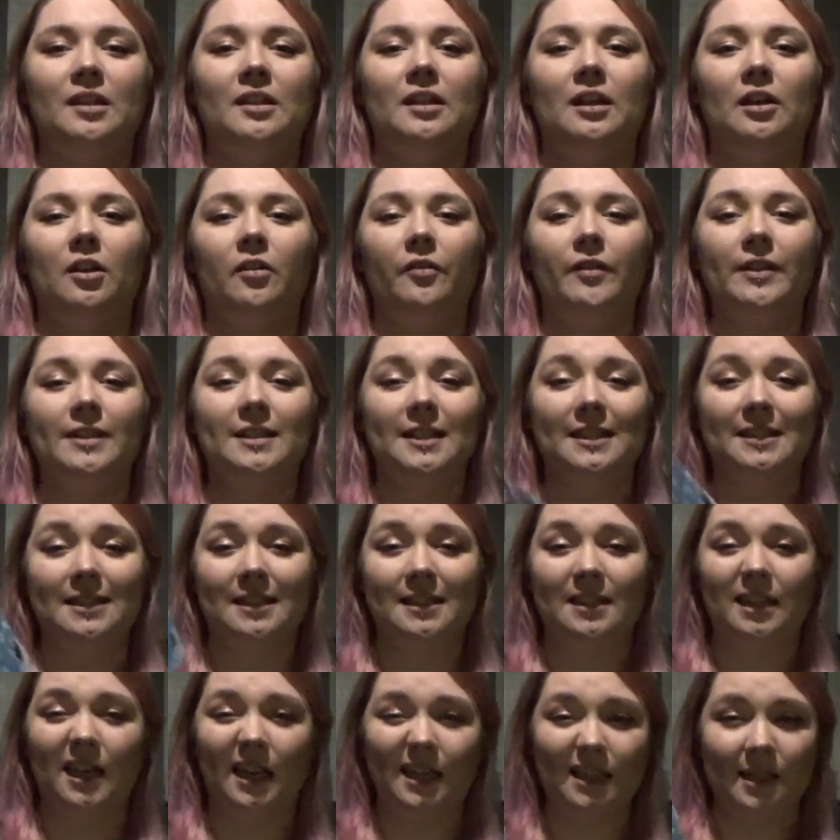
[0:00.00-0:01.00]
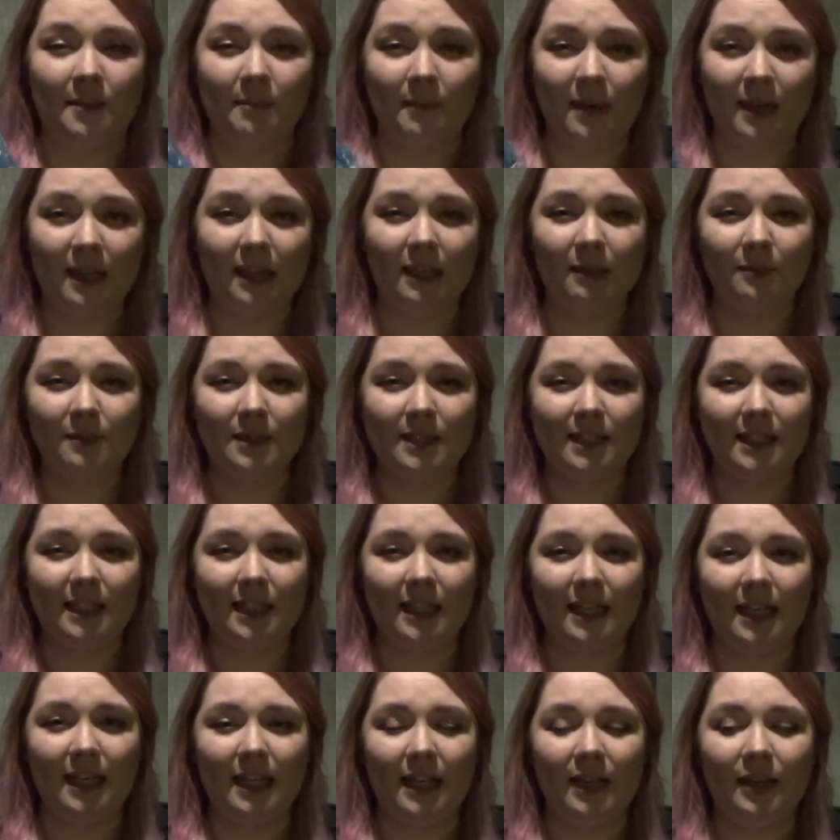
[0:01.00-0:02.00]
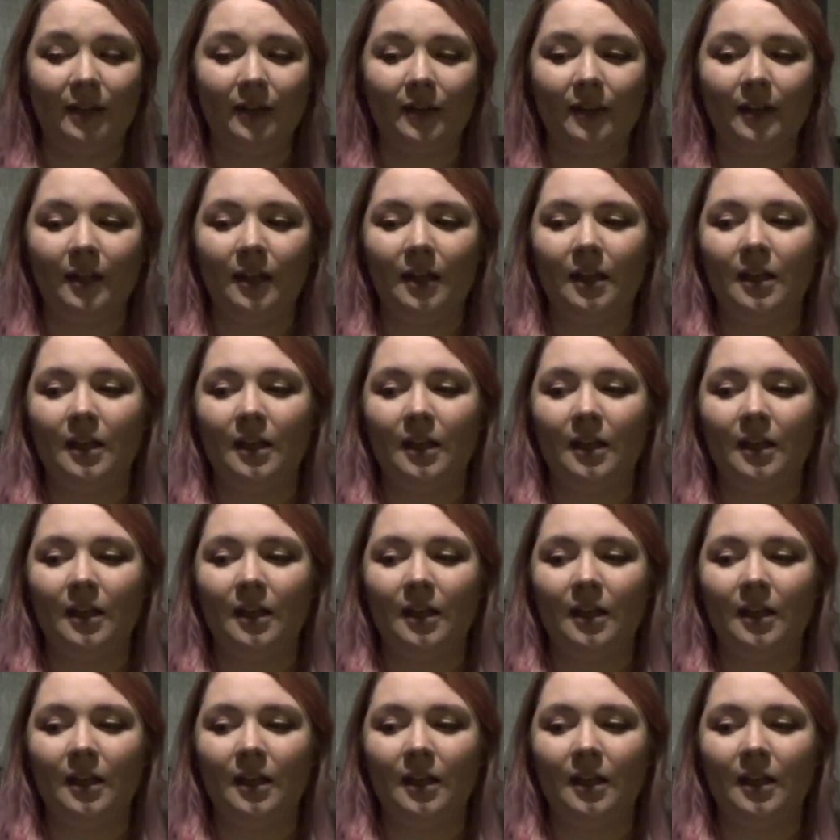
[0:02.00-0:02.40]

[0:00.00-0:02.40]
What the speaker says: And obviously it's designed to make him teeth.